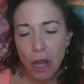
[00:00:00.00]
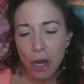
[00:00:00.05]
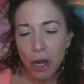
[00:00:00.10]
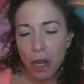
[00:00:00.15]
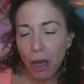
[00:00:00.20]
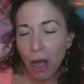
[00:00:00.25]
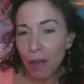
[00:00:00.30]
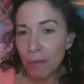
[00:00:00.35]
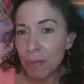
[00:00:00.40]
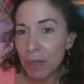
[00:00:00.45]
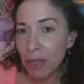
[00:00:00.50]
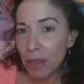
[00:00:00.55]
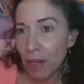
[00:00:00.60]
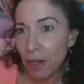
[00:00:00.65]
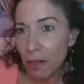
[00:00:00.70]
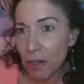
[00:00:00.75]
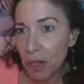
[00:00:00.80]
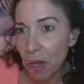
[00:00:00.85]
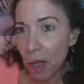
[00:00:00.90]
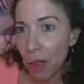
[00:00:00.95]
I've been
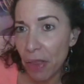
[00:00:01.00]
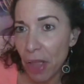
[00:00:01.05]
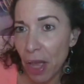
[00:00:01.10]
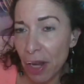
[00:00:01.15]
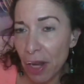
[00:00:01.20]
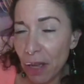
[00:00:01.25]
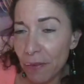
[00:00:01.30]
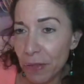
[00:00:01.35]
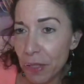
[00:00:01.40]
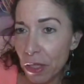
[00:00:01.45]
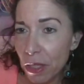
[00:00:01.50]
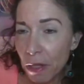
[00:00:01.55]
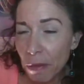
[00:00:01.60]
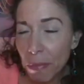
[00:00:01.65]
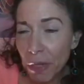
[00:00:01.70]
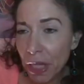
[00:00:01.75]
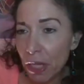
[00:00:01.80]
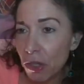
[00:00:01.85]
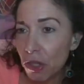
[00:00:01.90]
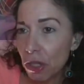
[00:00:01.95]
there, done that. I've seen
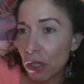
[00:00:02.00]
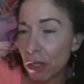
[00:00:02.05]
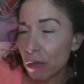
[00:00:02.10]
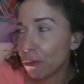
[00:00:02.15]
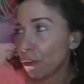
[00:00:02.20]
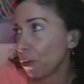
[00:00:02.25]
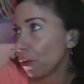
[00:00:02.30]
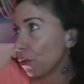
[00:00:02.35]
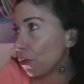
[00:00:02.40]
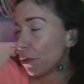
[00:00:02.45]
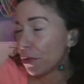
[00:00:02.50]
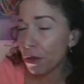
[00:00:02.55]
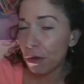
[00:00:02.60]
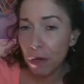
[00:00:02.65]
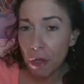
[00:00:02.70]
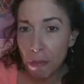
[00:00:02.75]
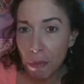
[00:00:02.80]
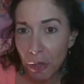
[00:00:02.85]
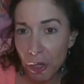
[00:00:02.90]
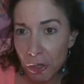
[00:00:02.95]
patients for
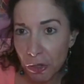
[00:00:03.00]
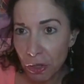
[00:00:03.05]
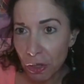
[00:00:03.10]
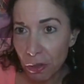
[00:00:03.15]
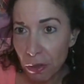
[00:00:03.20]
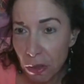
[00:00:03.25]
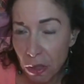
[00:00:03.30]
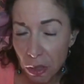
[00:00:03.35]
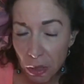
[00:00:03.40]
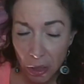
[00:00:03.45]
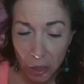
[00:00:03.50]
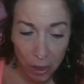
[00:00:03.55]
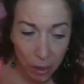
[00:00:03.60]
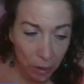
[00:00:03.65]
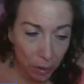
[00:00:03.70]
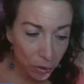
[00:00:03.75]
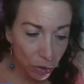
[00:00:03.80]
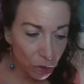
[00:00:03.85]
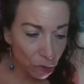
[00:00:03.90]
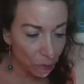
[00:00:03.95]
30 plus years in the
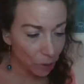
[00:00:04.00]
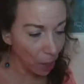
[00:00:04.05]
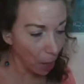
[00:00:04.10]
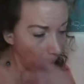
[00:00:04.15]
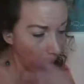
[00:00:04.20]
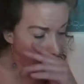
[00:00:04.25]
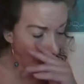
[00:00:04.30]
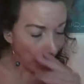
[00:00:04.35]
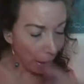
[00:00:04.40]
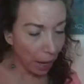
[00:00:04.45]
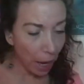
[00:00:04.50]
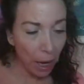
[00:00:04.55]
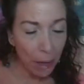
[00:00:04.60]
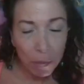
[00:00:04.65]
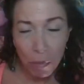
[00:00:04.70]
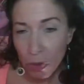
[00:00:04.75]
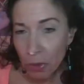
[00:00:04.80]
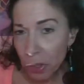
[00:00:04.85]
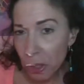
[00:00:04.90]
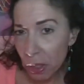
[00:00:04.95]
industry. And
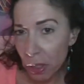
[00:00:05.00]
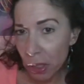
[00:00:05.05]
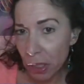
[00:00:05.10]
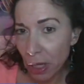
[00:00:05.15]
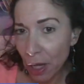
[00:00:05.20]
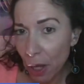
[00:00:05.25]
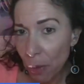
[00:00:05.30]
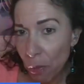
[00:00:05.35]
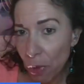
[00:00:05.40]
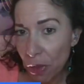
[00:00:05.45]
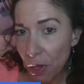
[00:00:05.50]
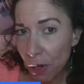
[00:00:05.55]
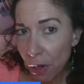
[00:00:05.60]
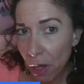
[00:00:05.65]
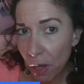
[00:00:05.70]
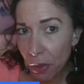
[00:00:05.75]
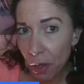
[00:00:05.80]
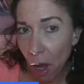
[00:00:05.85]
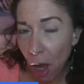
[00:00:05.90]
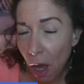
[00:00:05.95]
most of the time, when
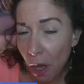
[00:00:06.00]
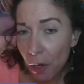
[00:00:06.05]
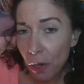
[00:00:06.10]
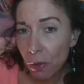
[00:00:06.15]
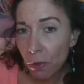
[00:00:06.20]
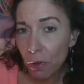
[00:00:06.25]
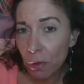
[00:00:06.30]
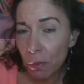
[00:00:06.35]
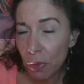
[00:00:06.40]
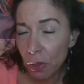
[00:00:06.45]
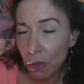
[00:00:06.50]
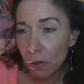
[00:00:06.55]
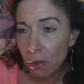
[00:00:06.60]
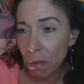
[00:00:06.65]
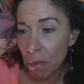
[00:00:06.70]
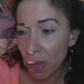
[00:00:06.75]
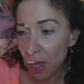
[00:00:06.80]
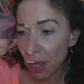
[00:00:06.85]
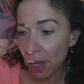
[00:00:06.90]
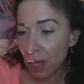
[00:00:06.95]
they're on the
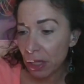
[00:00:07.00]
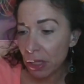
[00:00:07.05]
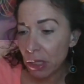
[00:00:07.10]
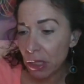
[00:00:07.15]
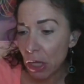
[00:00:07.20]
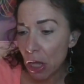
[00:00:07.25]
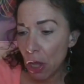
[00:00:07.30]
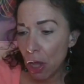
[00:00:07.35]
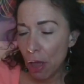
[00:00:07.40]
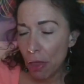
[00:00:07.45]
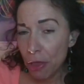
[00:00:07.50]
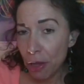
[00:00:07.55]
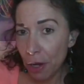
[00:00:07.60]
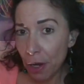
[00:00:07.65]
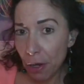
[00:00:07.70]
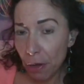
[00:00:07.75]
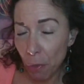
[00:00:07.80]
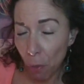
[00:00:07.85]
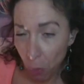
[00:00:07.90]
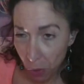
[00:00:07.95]
autoimmune meds,
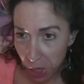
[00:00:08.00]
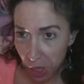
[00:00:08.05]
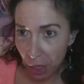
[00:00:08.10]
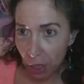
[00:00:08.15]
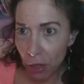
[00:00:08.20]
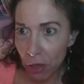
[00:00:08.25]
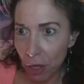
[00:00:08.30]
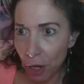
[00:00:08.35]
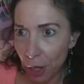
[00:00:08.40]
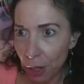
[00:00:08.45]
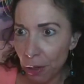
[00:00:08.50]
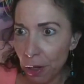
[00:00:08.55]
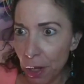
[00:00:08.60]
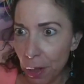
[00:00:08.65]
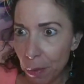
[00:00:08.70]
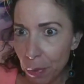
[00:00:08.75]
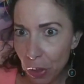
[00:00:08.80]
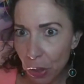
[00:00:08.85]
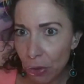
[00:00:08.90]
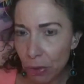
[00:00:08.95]
they weaken their
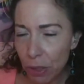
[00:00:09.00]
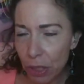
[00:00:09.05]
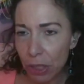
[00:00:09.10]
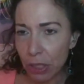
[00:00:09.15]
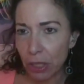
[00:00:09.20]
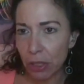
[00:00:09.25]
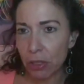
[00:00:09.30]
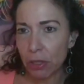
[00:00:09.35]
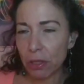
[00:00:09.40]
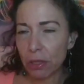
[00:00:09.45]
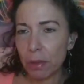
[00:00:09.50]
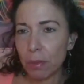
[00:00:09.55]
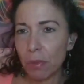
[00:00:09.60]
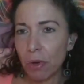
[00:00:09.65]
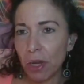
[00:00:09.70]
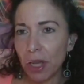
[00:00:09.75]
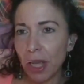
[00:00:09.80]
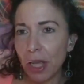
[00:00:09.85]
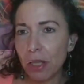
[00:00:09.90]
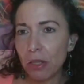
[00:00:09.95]
immune system,
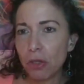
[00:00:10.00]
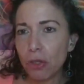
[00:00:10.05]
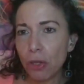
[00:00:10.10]
right?